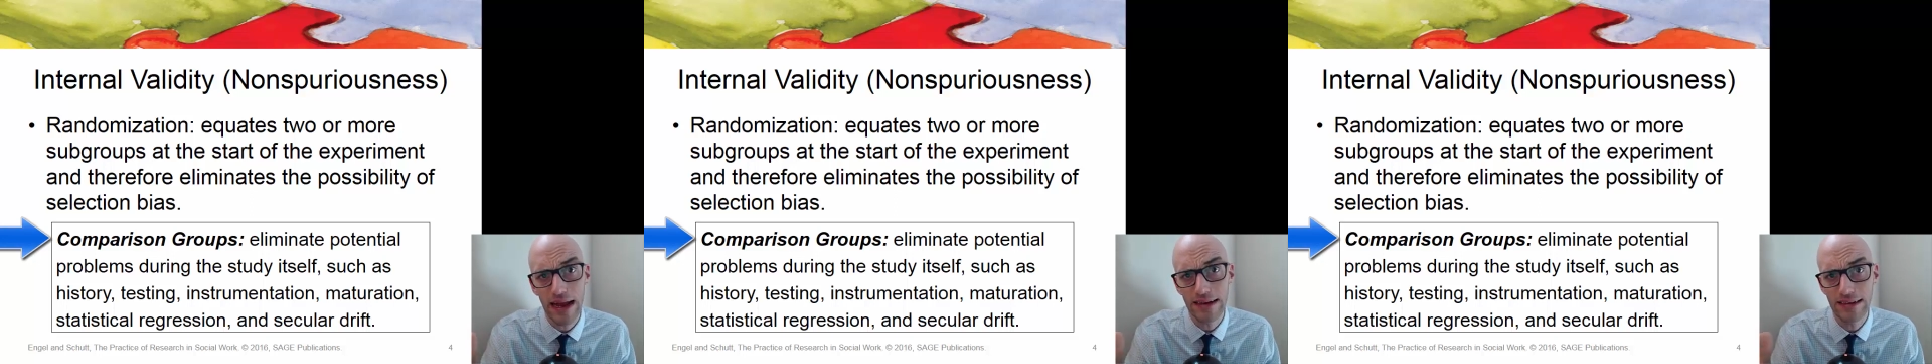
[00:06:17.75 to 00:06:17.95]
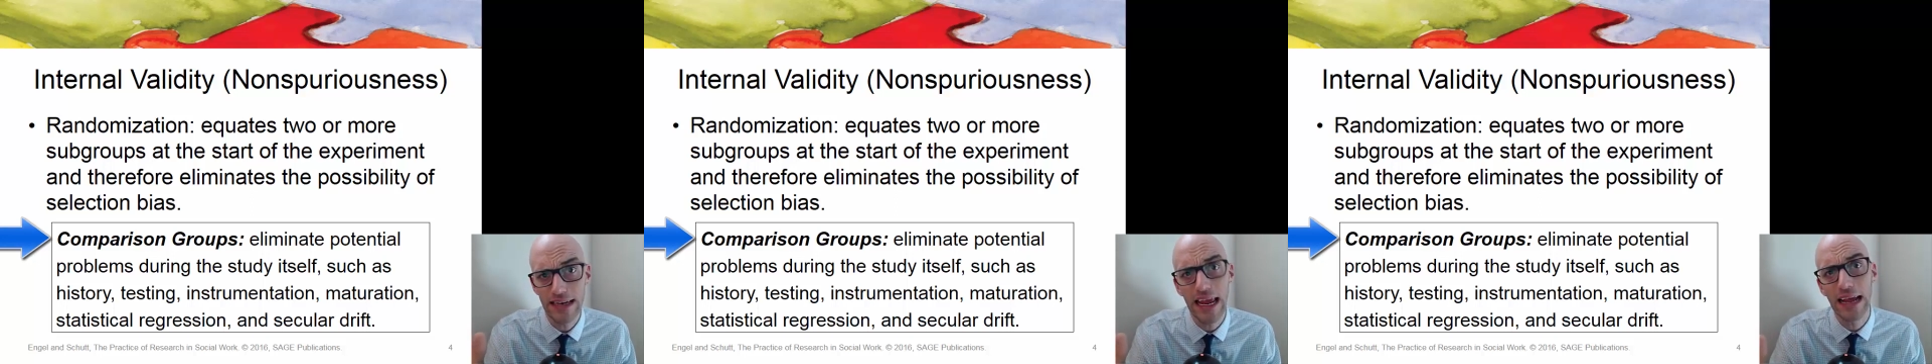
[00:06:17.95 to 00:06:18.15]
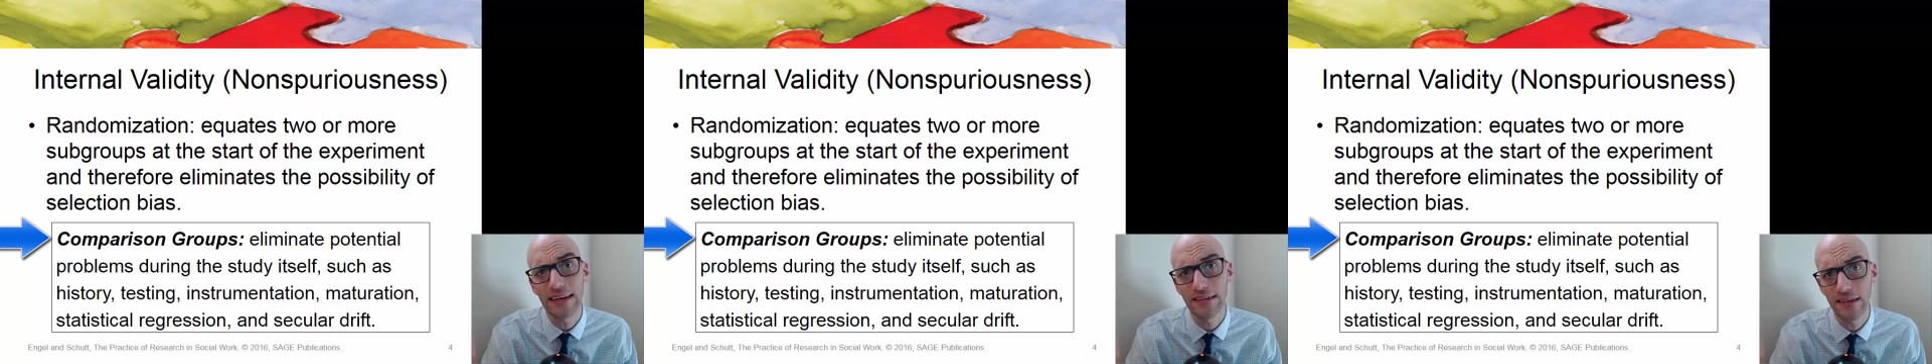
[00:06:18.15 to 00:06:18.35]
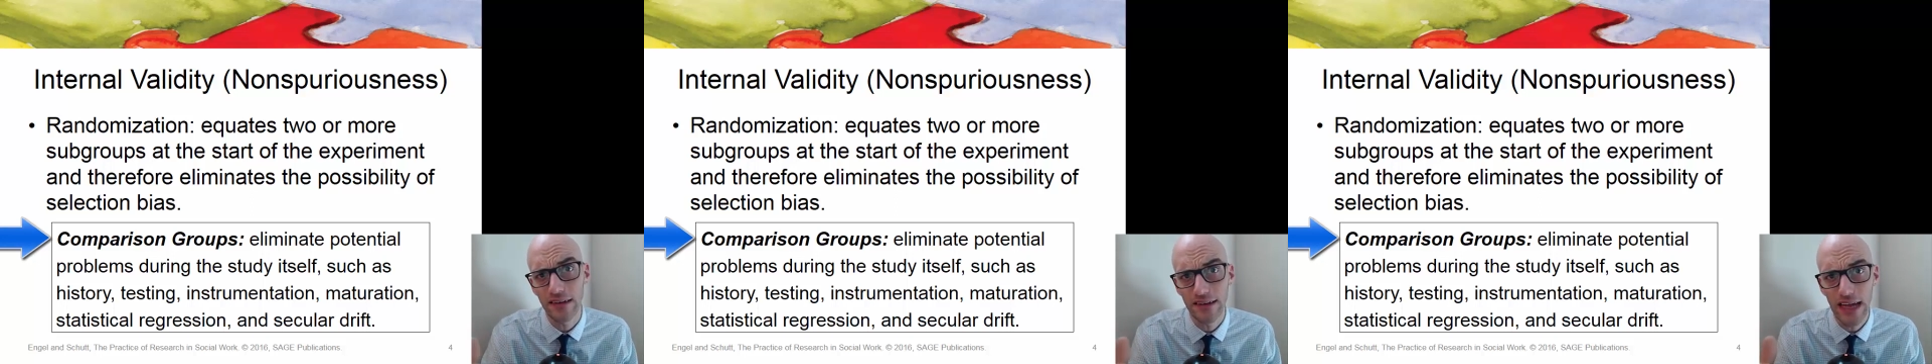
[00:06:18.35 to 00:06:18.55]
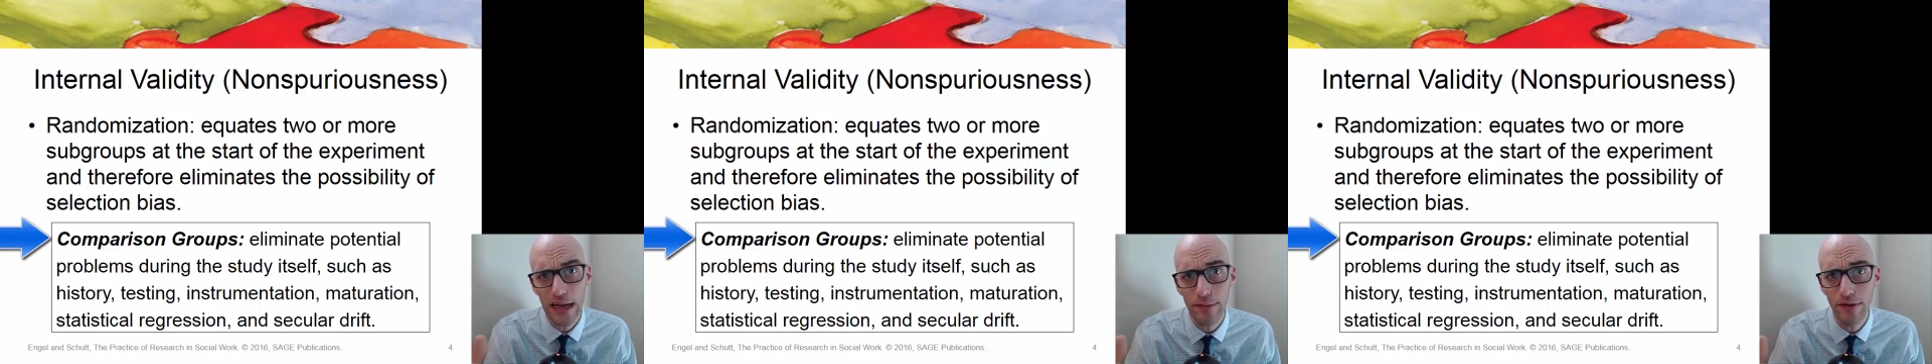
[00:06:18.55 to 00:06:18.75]

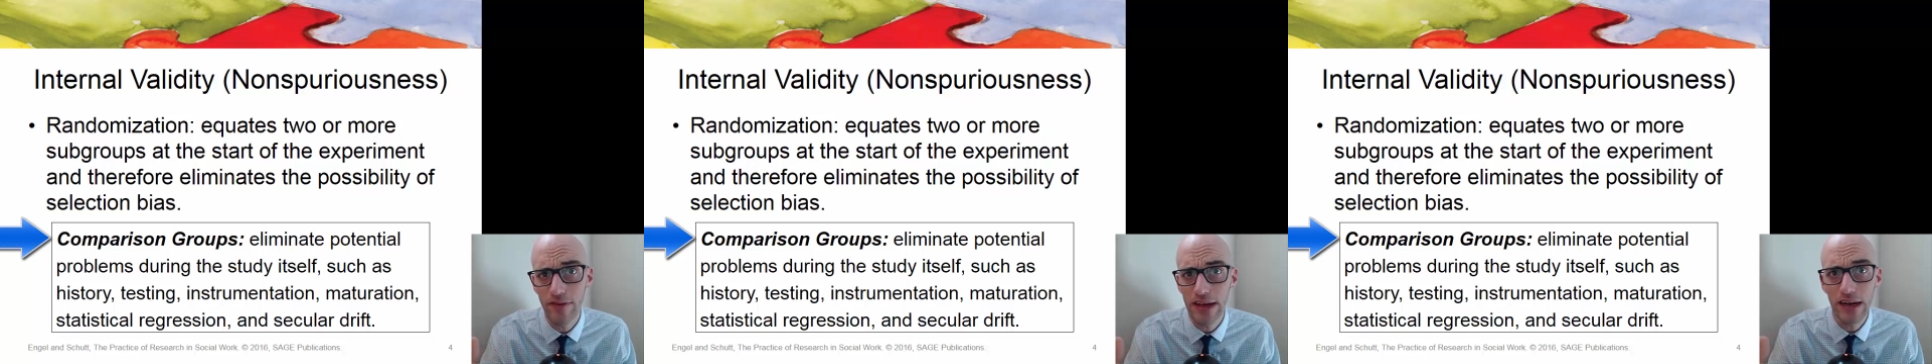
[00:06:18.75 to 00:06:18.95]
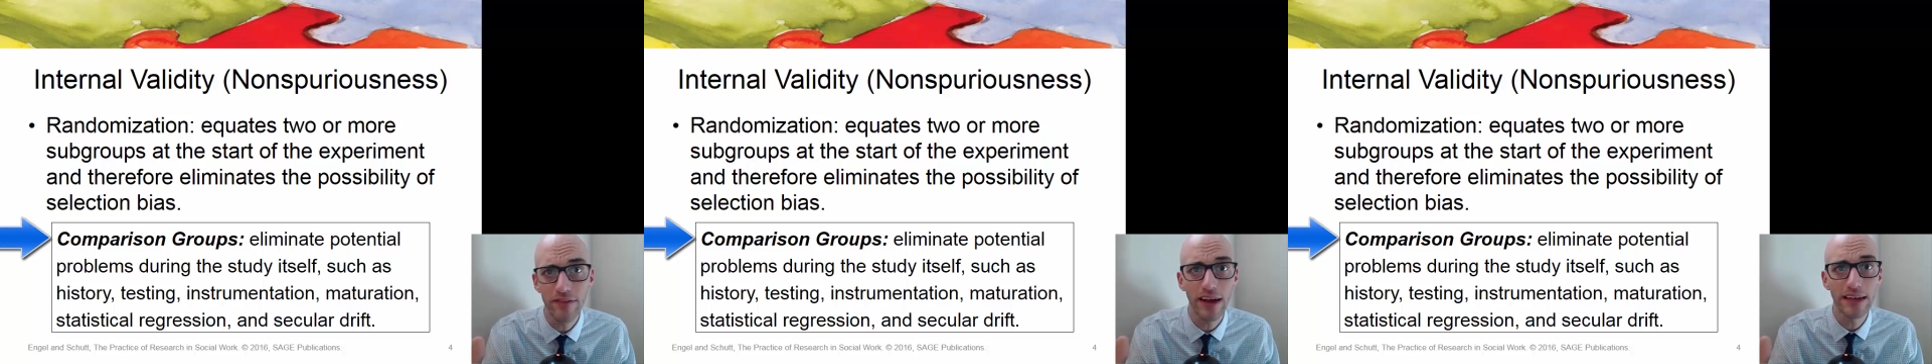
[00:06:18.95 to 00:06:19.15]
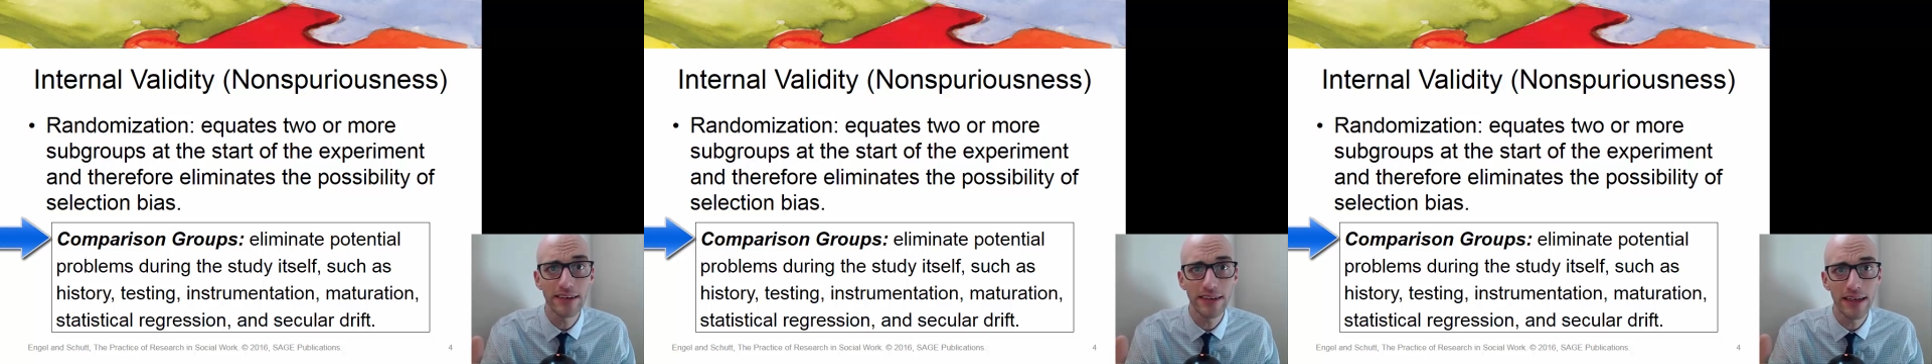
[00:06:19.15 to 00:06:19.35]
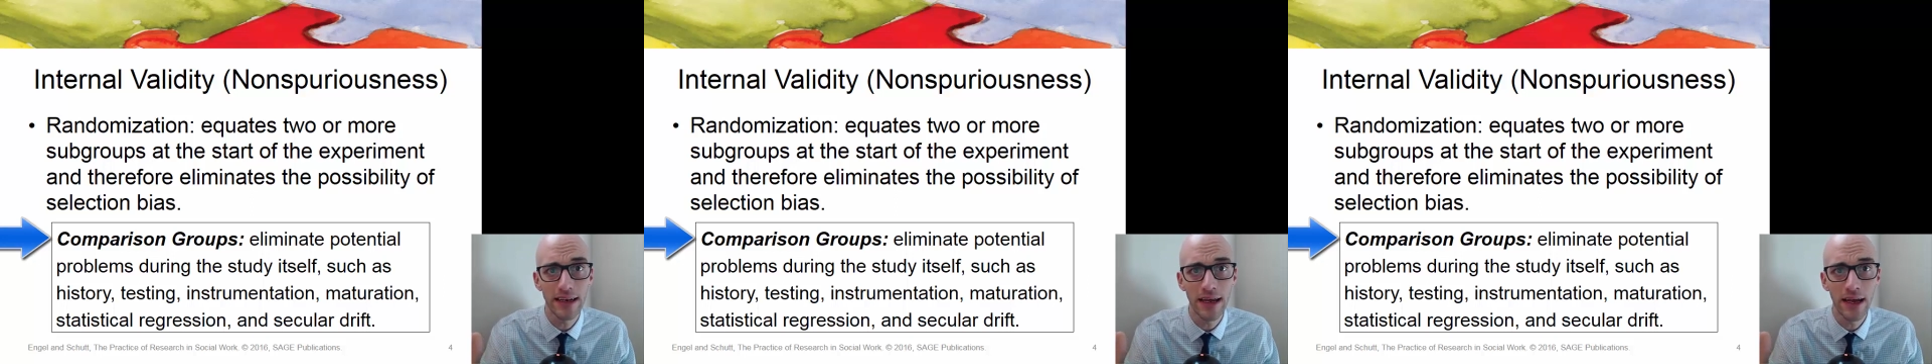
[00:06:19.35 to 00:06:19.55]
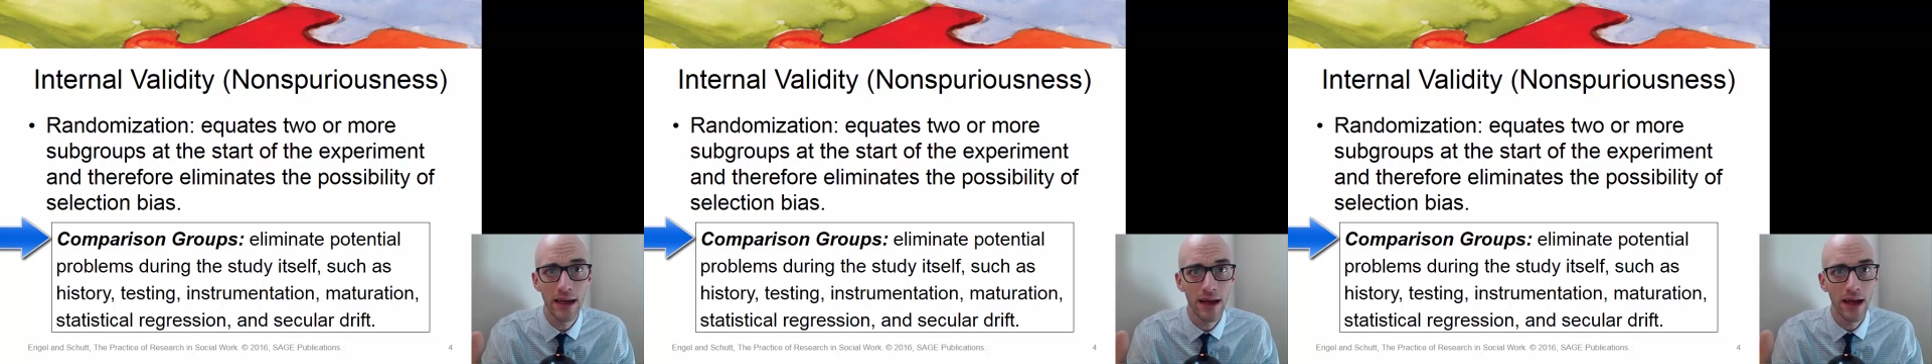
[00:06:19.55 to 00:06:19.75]
educational type of
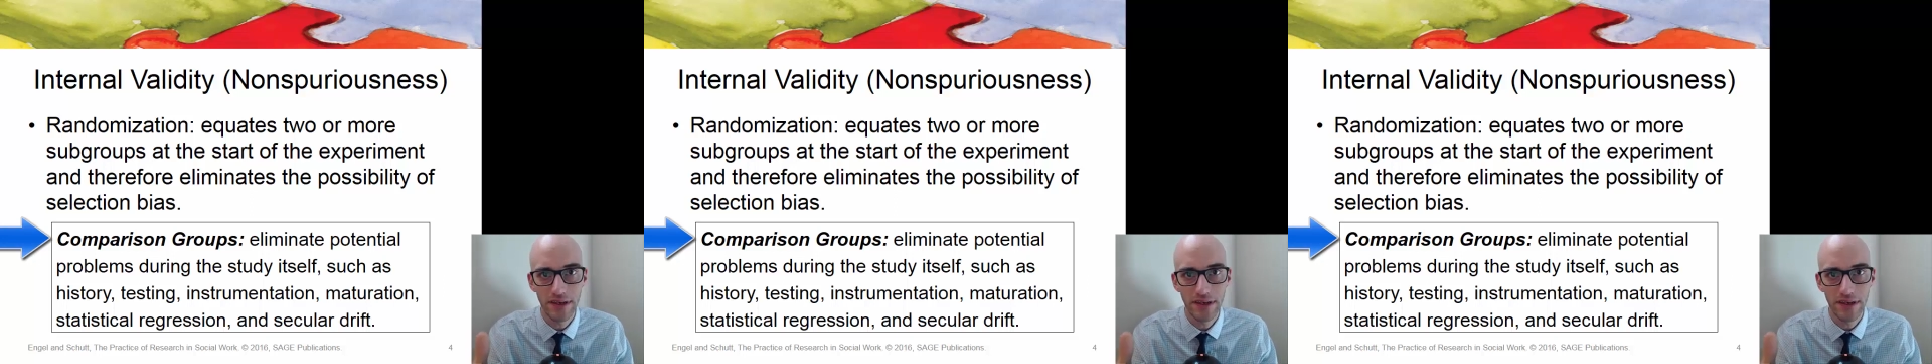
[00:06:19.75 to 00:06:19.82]
intervention,